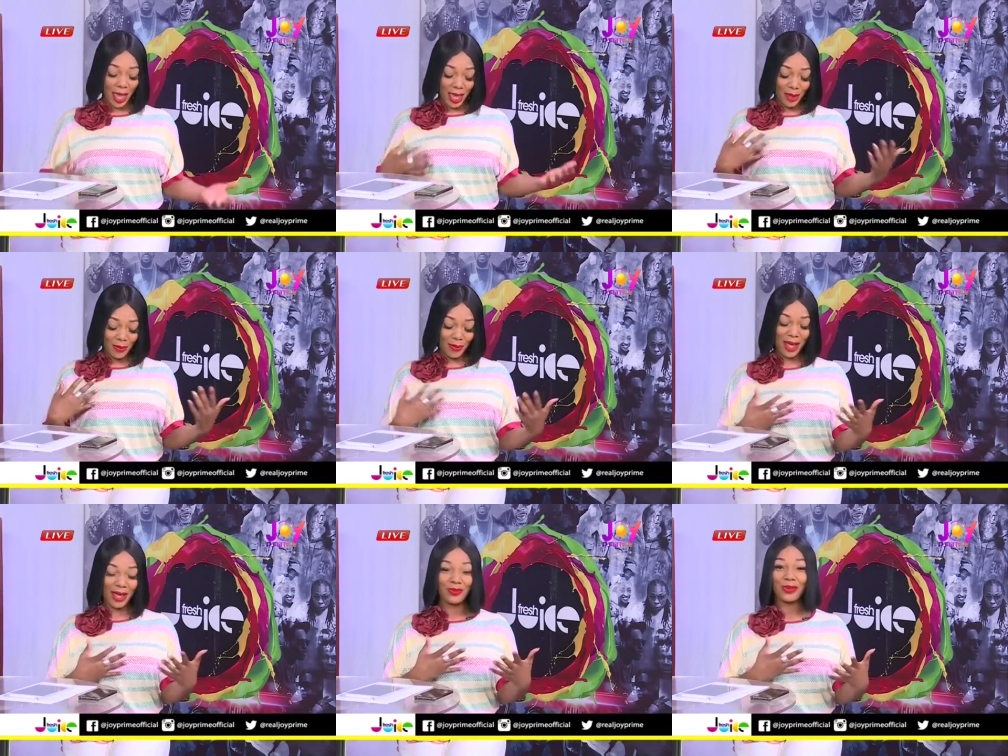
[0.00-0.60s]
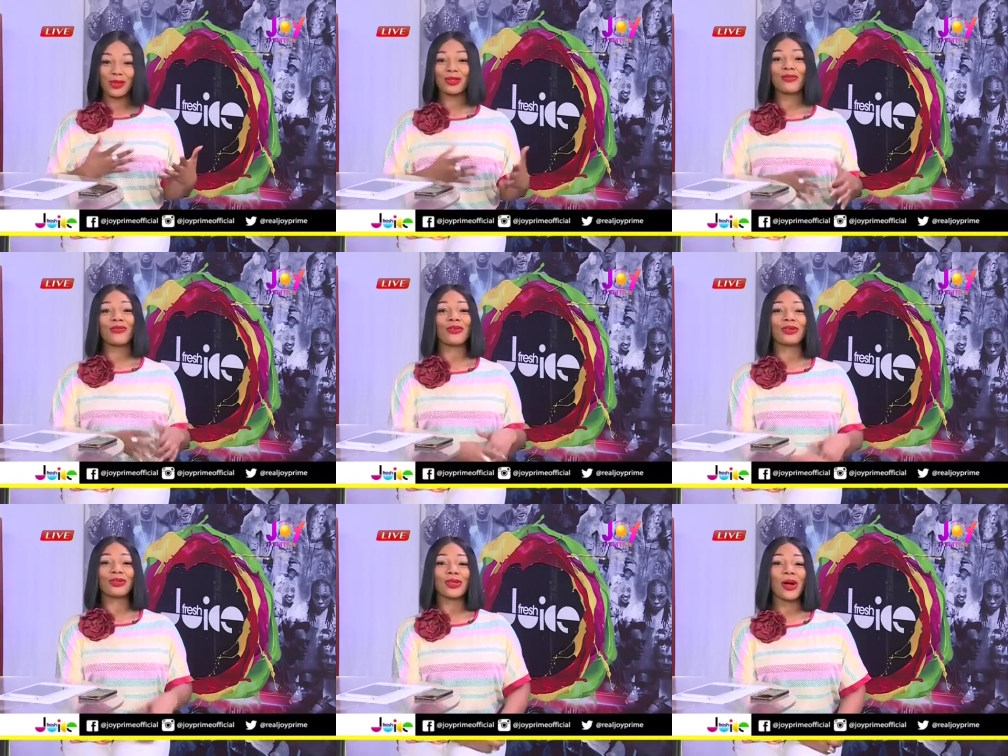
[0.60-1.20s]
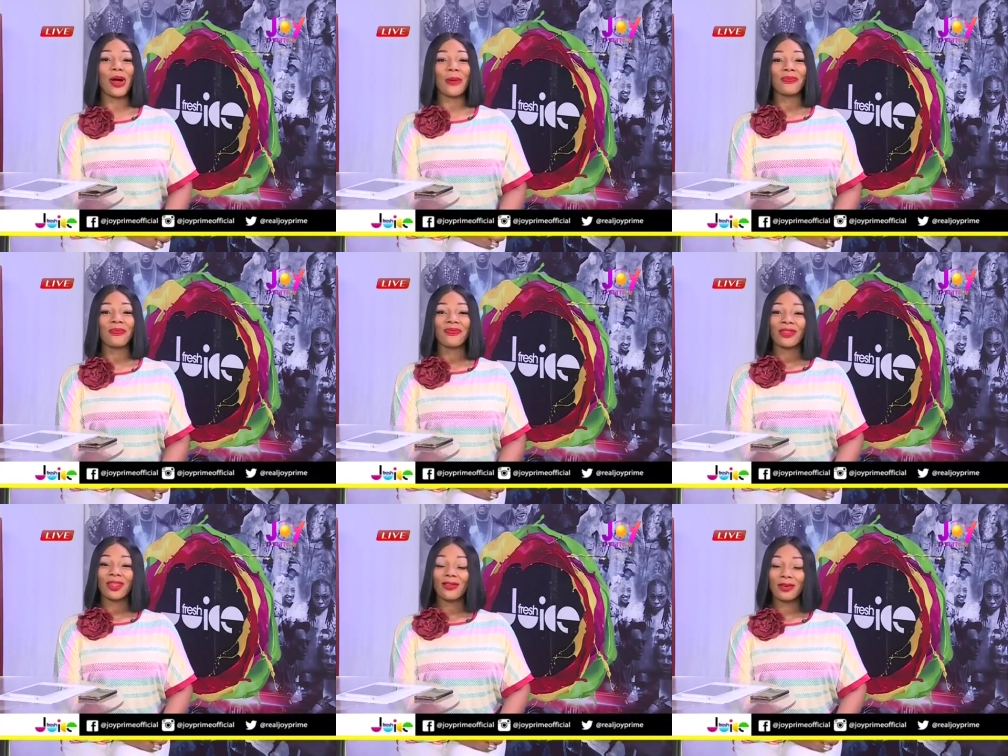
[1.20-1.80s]
and my beautiful top
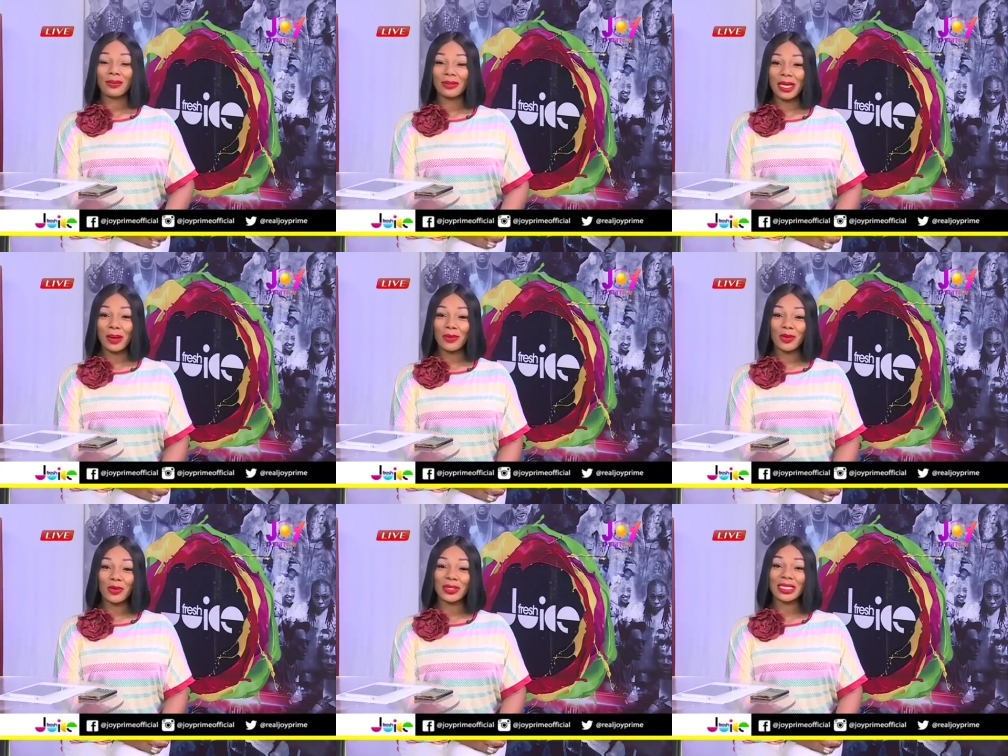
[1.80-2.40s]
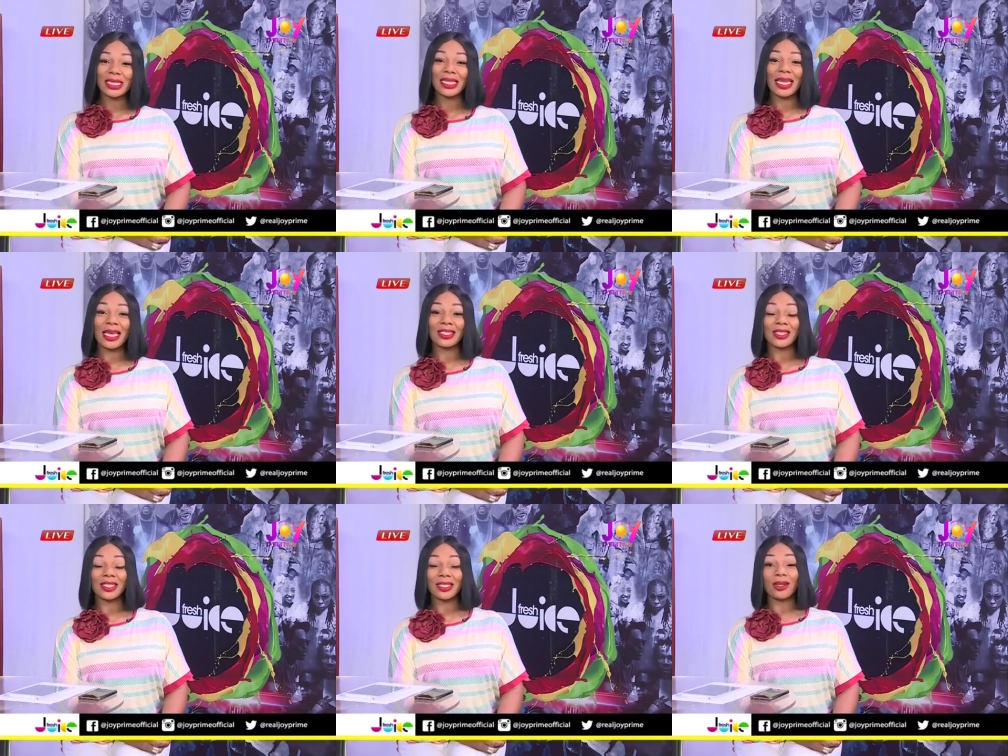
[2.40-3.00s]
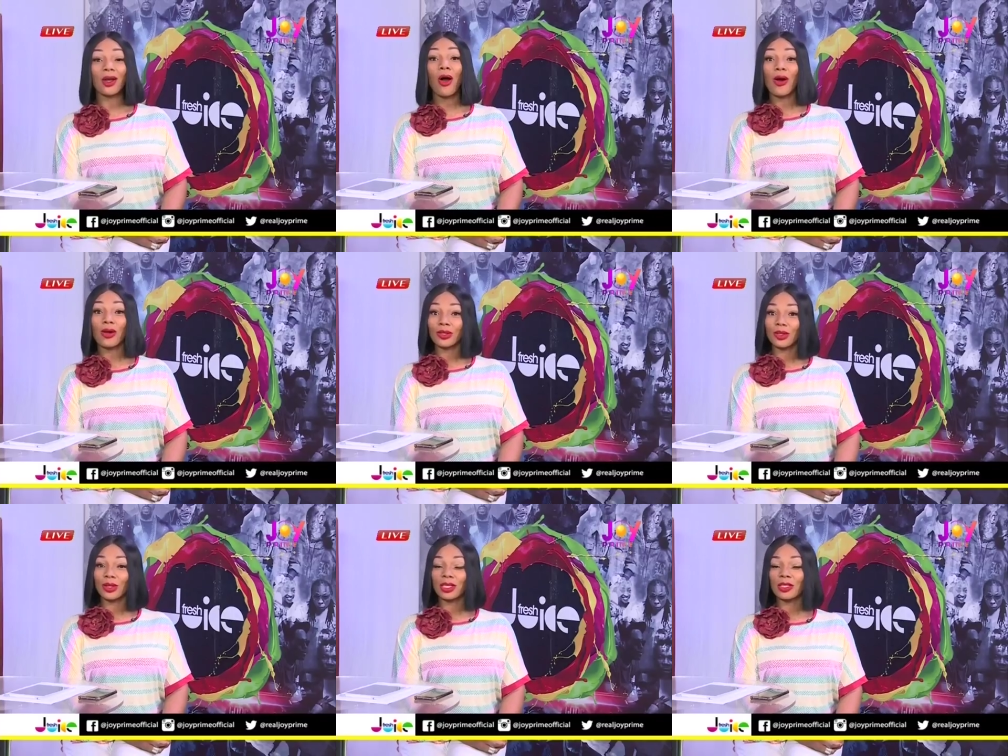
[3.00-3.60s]
from Double Crisp Collection,
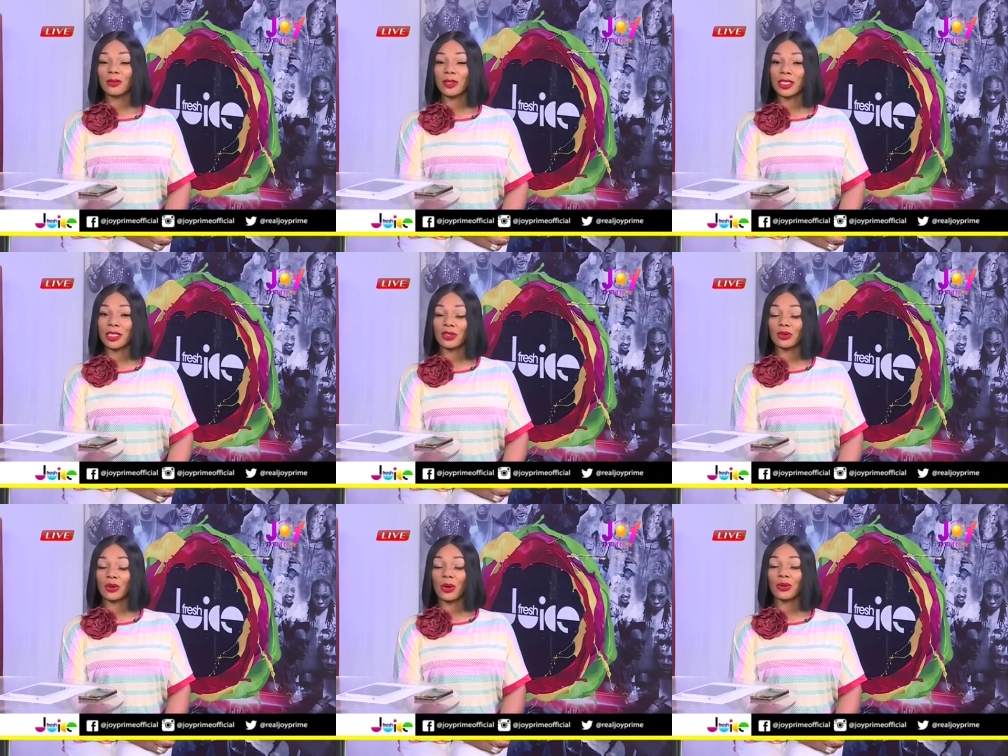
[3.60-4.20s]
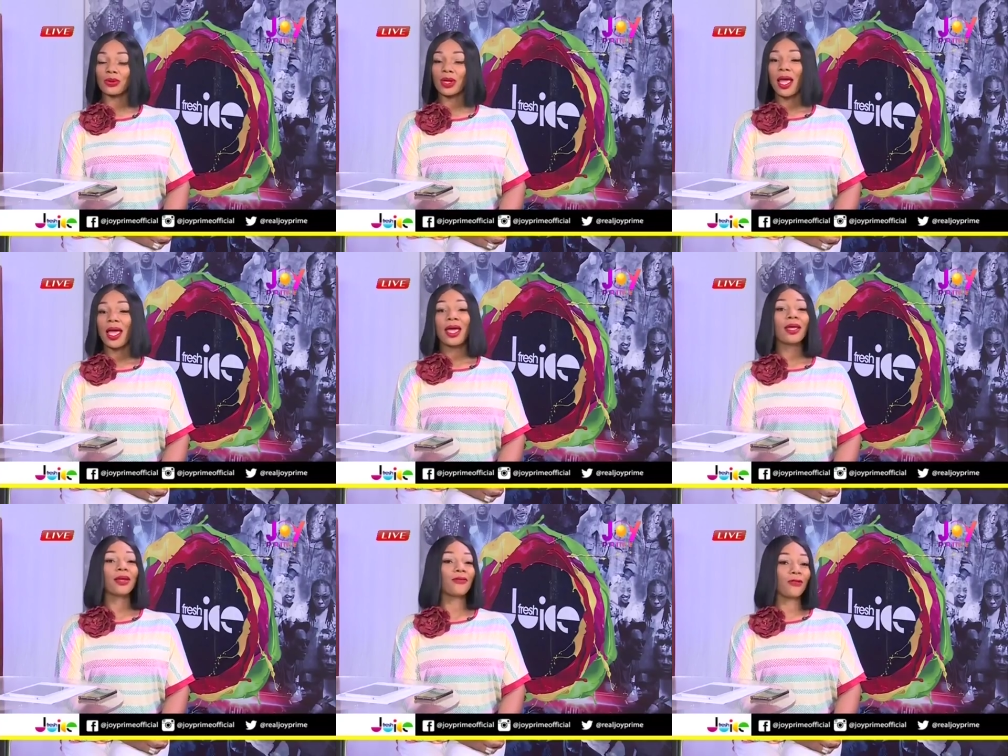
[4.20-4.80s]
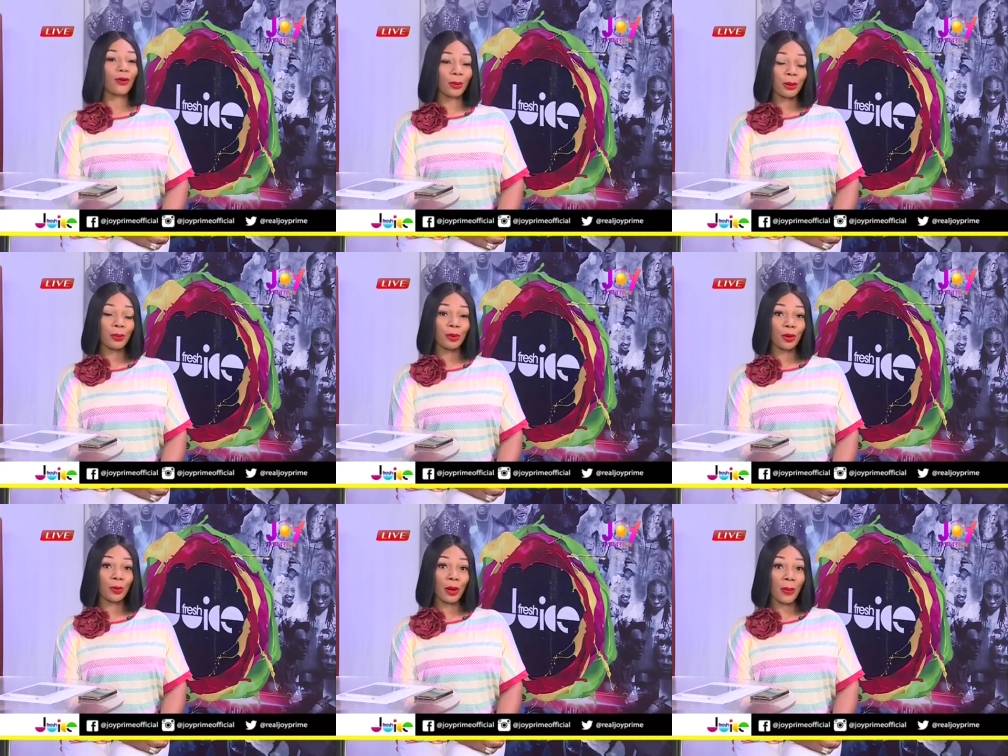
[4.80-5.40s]
also on the Spintex Road, in a former
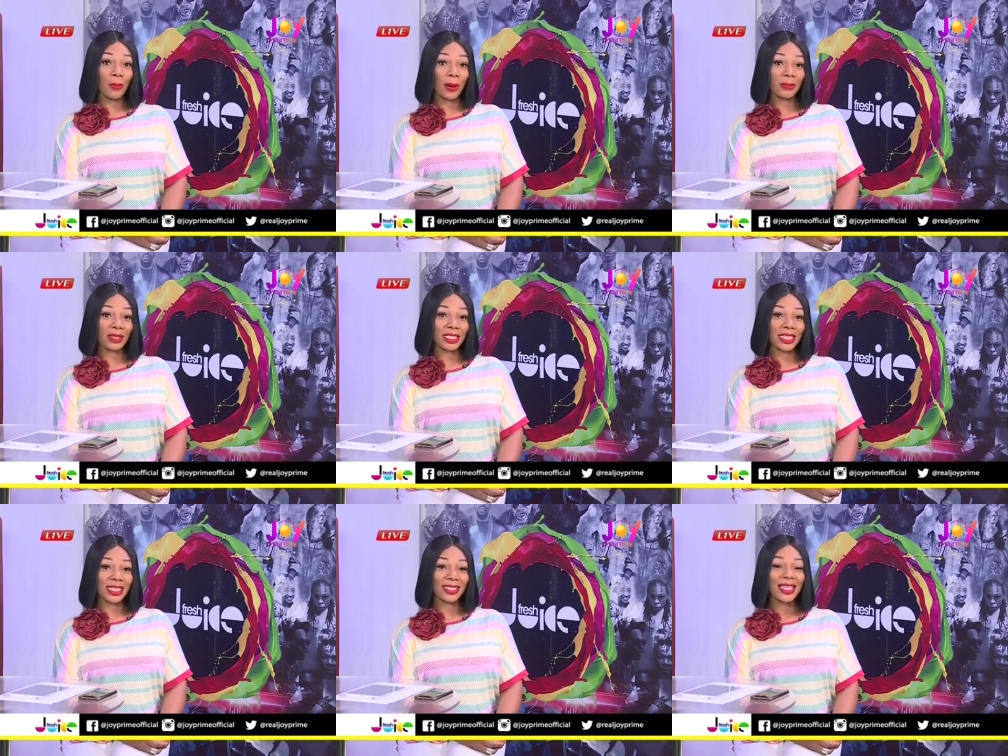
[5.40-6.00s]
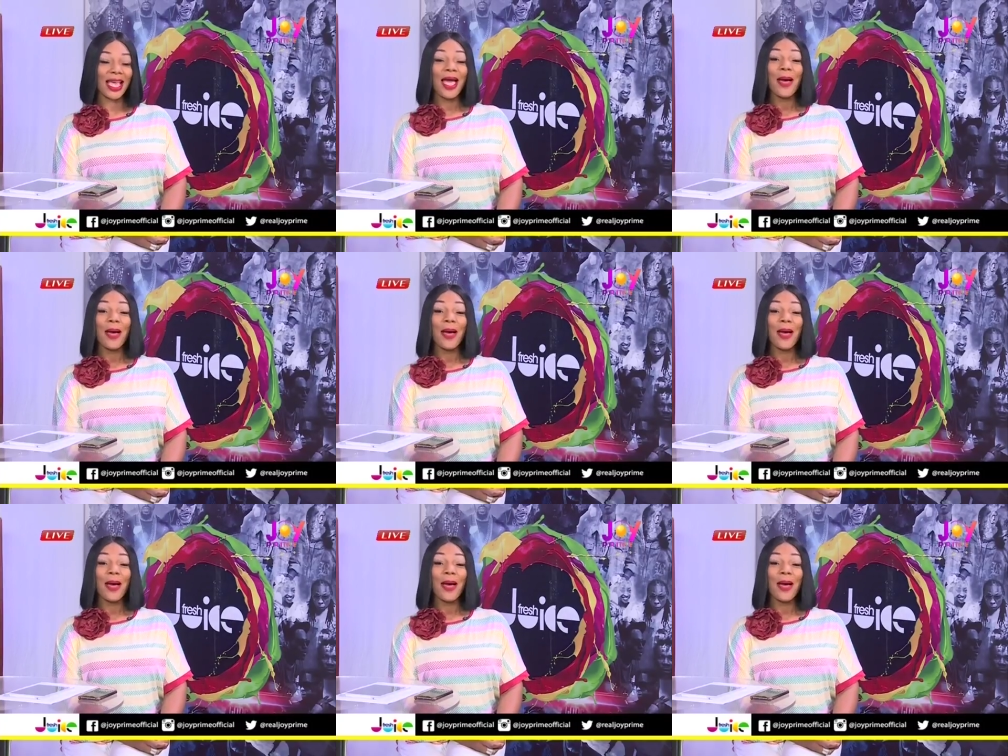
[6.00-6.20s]
pool bar premises.